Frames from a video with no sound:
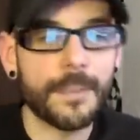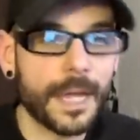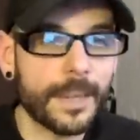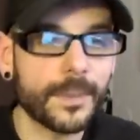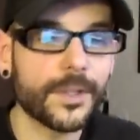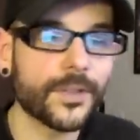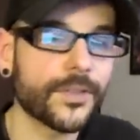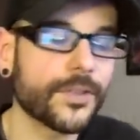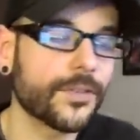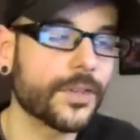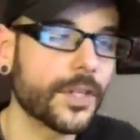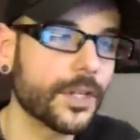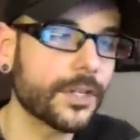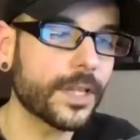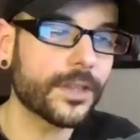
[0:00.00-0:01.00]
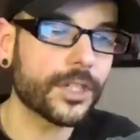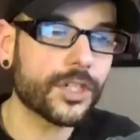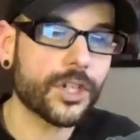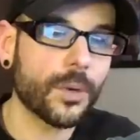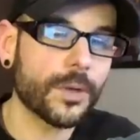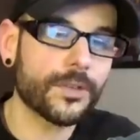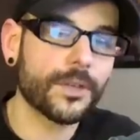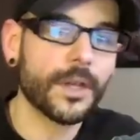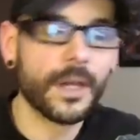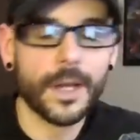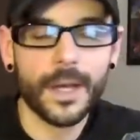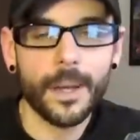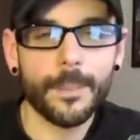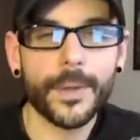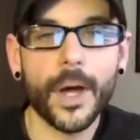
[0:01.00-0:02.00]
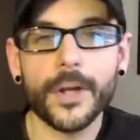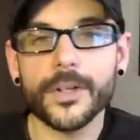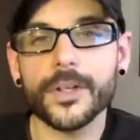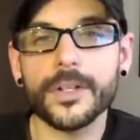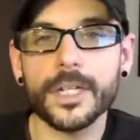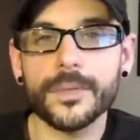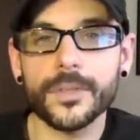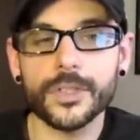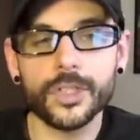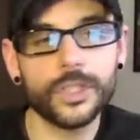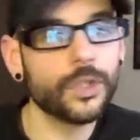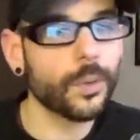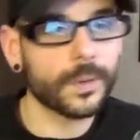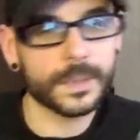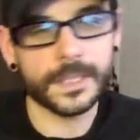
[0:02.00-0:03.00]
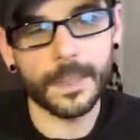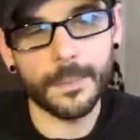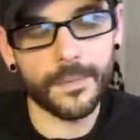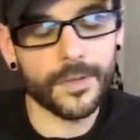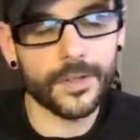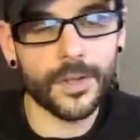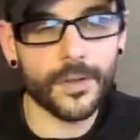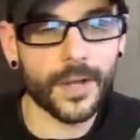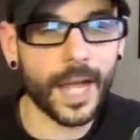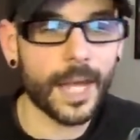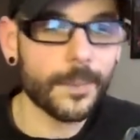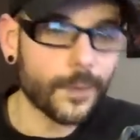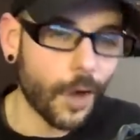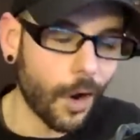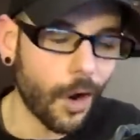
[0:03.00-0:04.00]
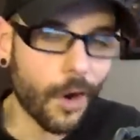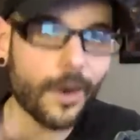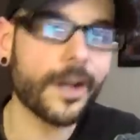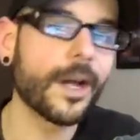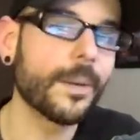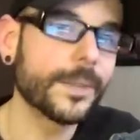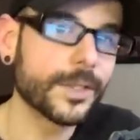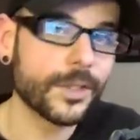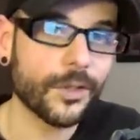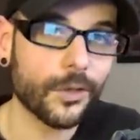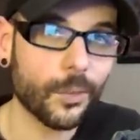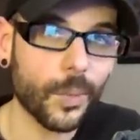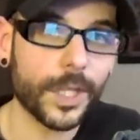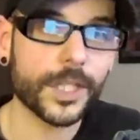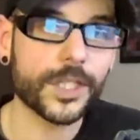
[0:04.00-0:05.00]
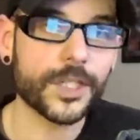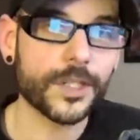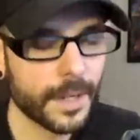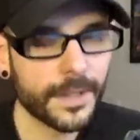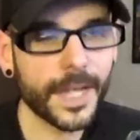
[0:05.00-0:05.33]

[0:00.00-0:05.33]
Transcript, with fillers: Maybe this is the year that they show us Beyond Good and Evil 2 or some of these other games are coming to the Switch.